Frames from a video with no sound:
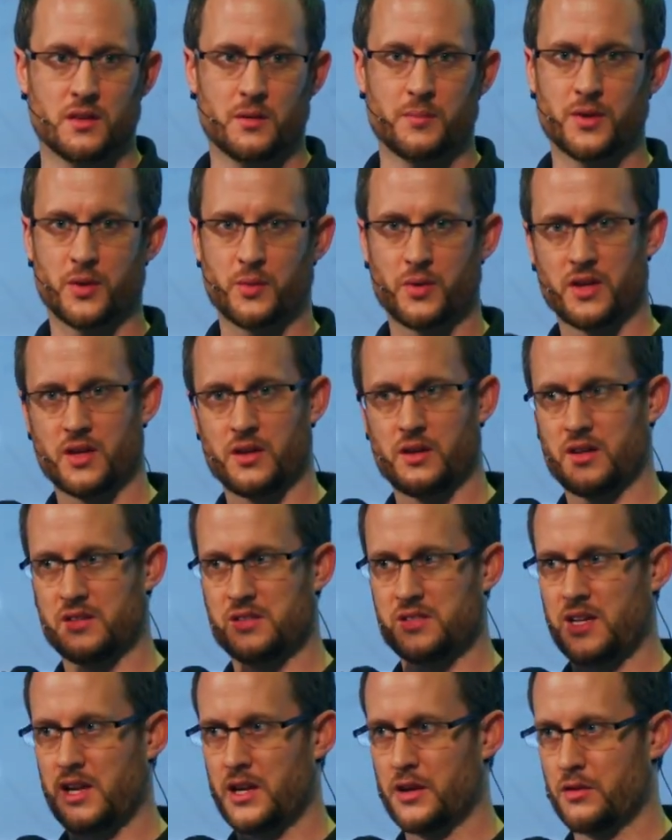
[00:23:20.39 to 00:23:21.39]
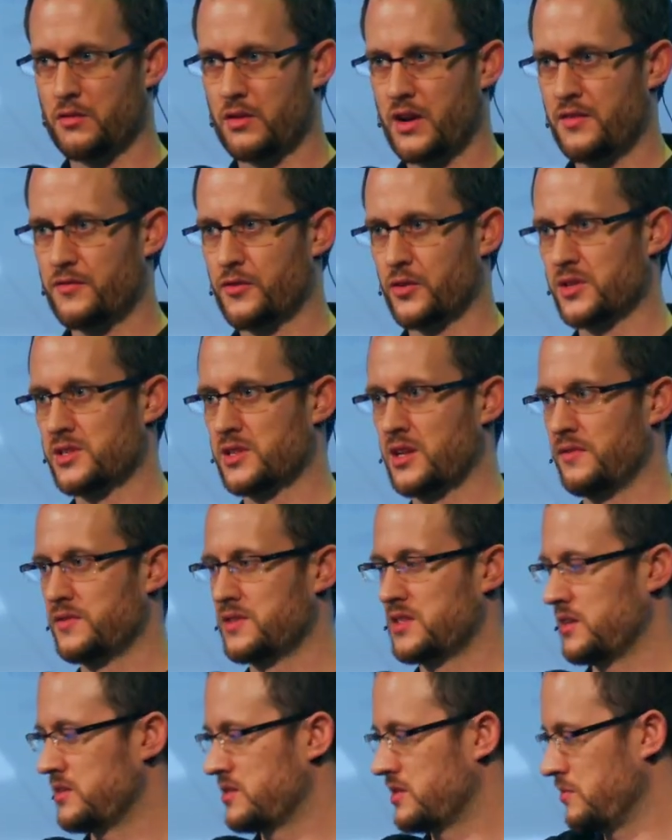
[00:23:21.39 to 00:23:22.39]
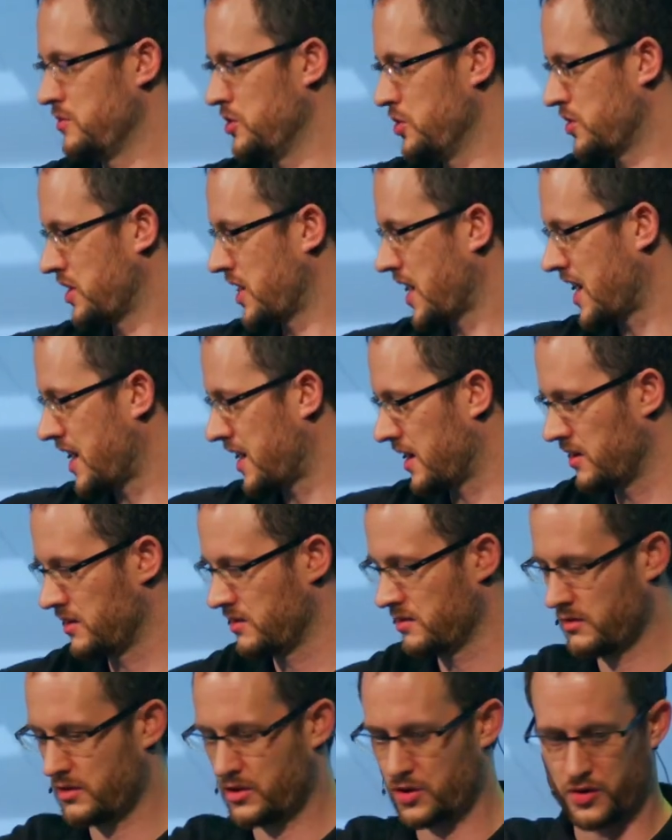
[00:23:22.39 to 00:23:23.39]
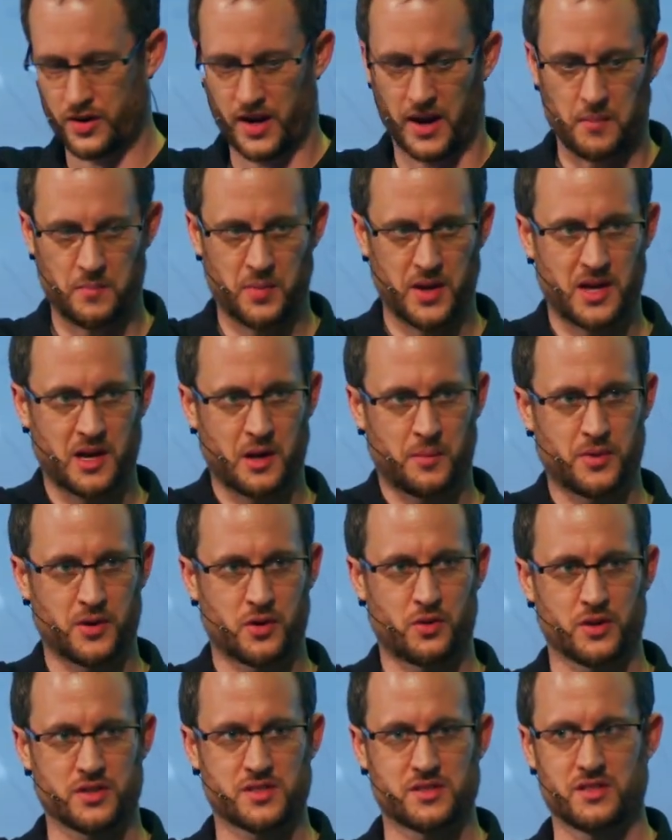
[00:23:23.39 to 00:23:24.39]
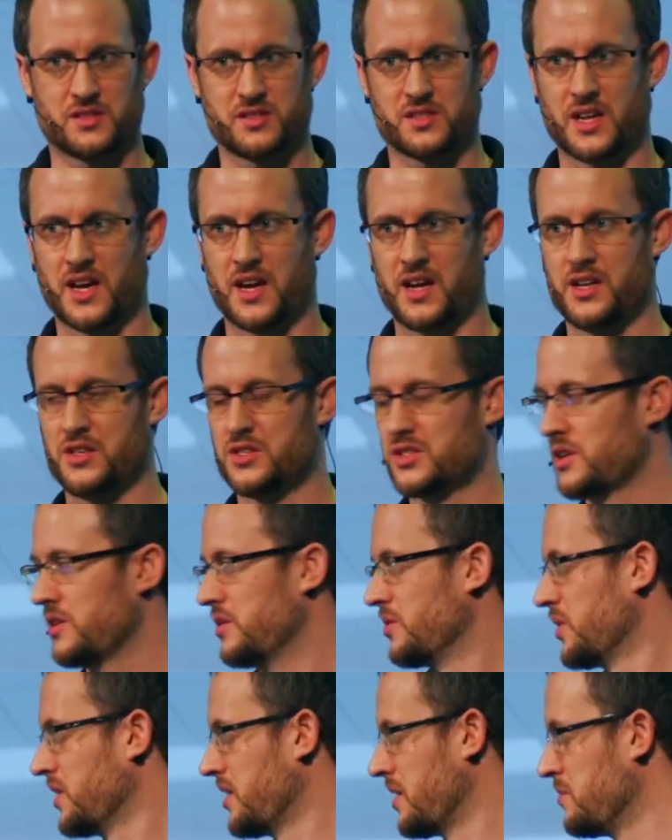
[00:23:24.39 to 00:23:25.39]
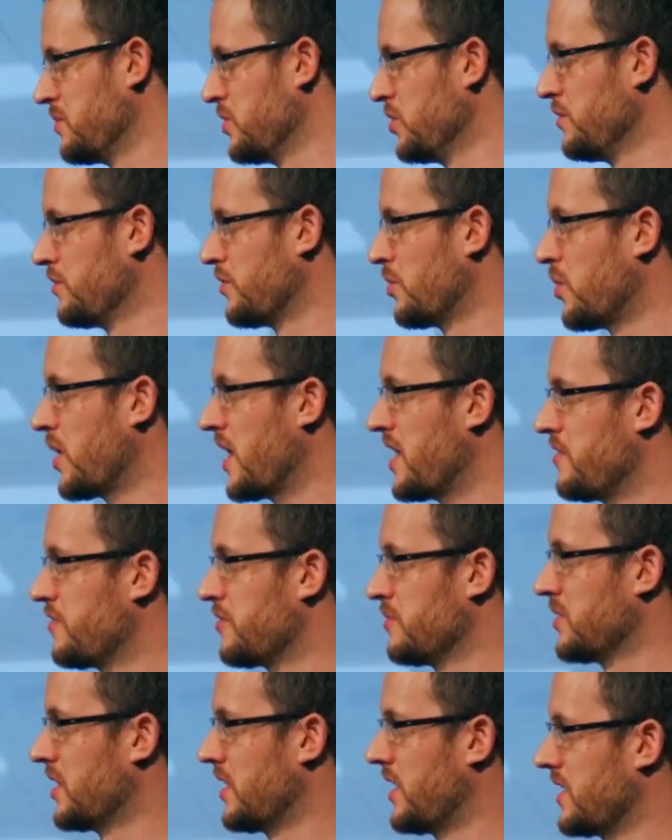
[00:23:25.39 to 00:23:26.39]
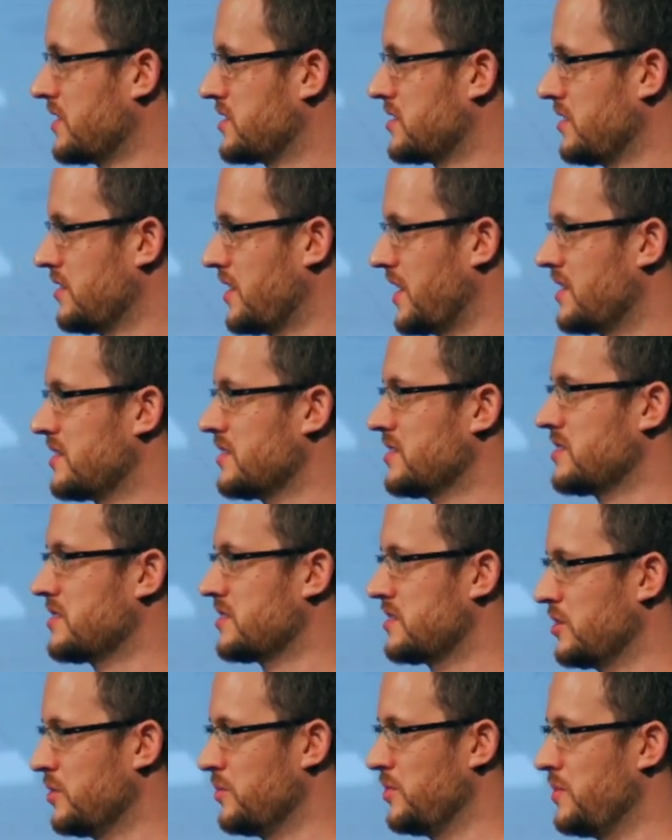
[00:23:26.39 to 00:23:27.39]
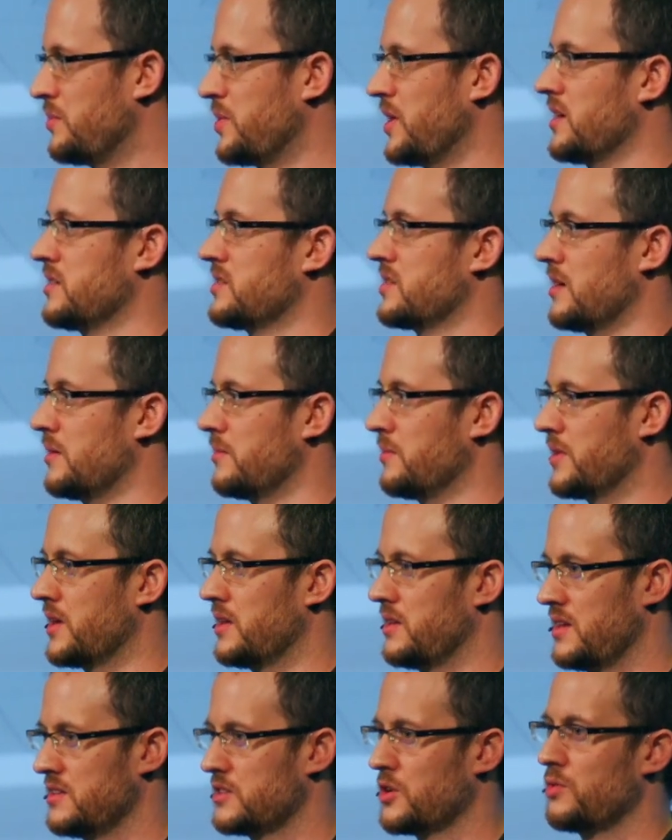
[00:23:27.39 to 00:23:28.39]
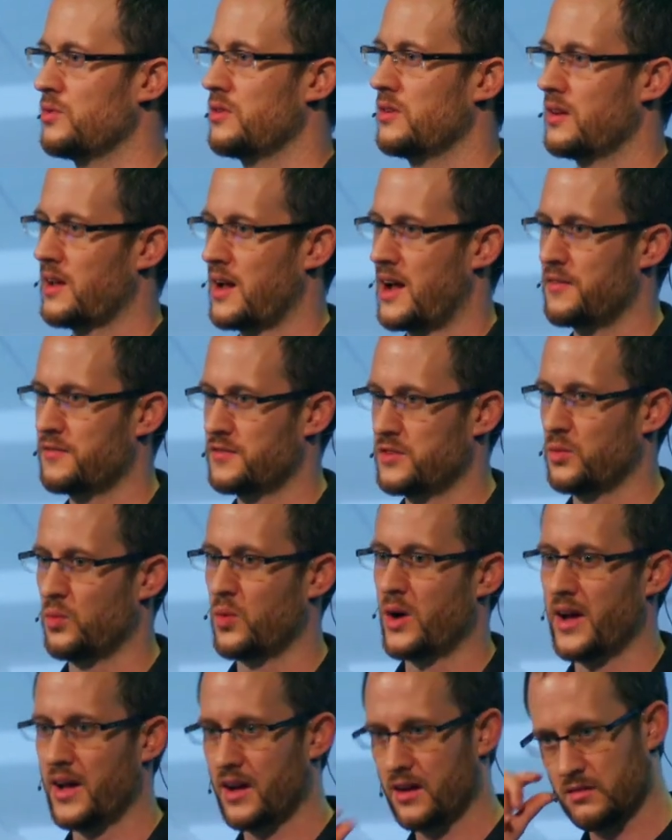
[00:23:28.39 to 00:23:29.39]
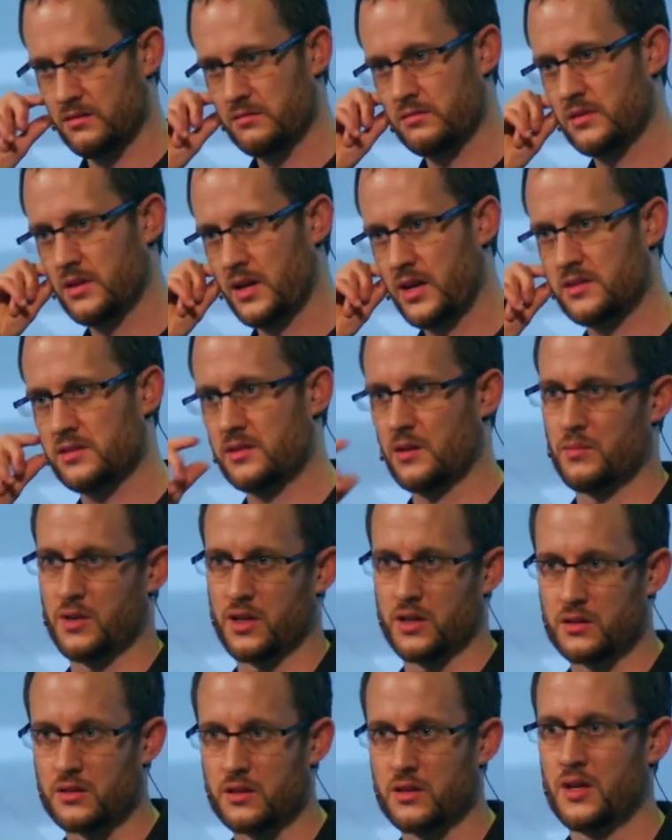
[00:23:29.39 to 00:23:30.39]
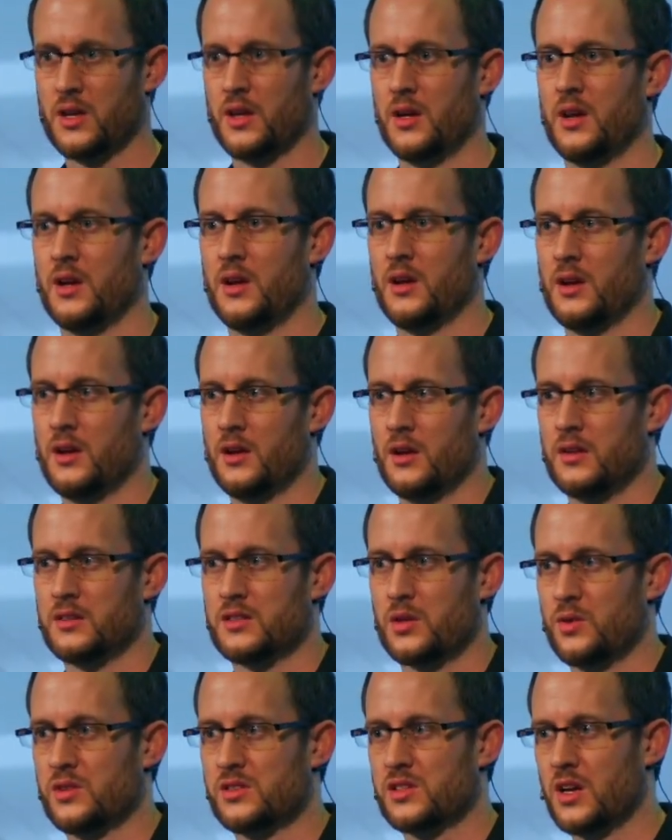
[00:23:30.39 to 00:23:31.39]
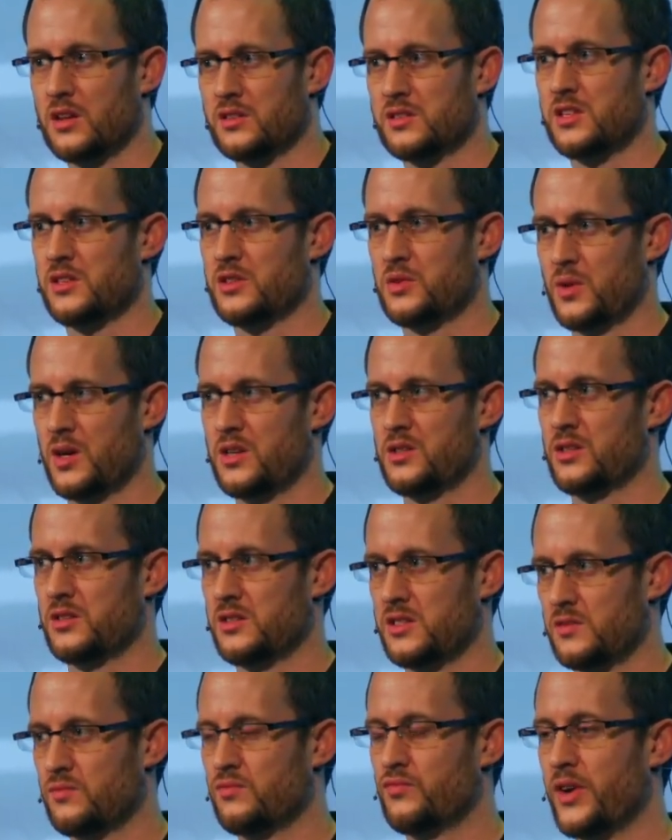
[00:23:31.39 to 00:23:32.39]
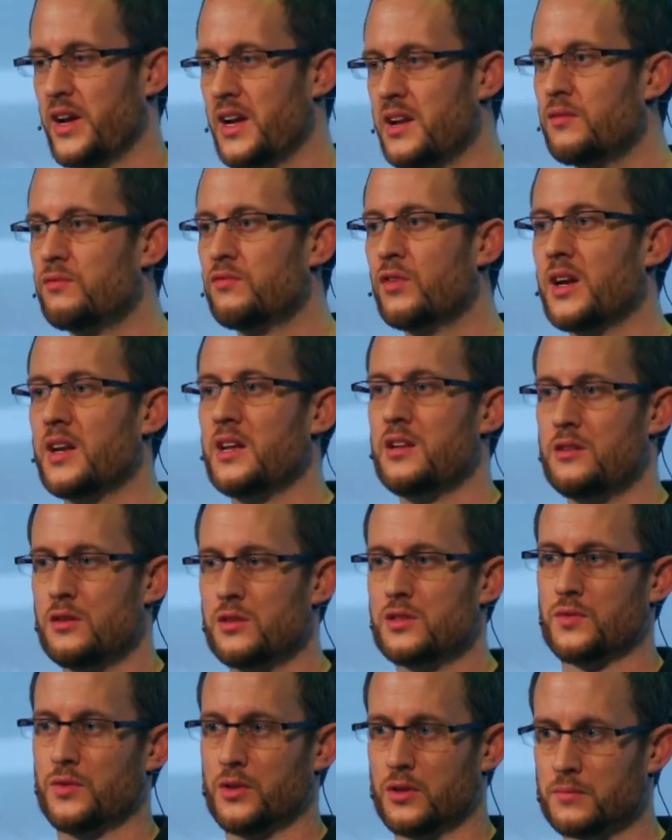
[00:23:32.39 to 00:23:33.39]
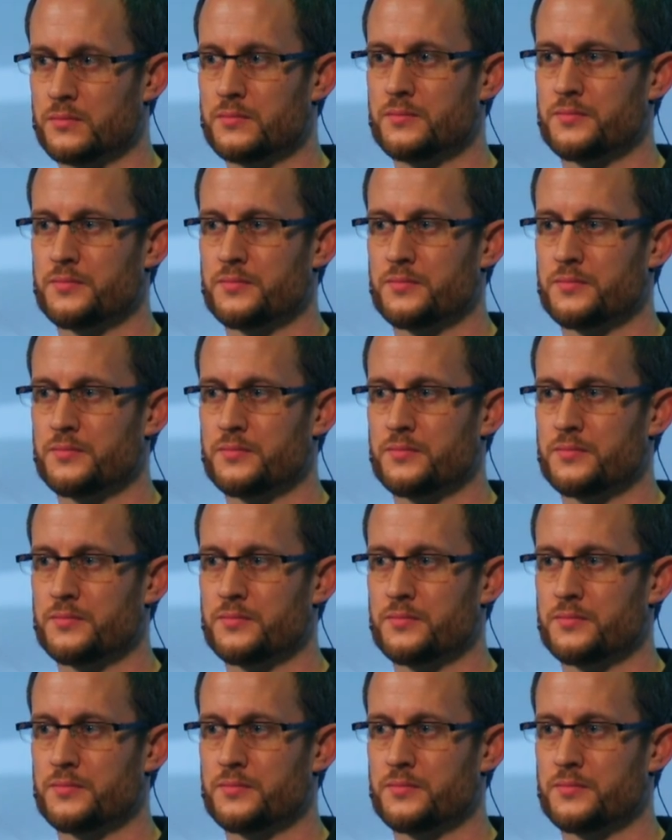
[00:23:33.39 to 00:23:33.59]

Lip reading: But with a ceiling array voice lift system, you can create pickup across the stage so that when they move away from the lectern, they can still be picked up and they don't have to wear a headset mic. So in certain situations, it's really, really useful.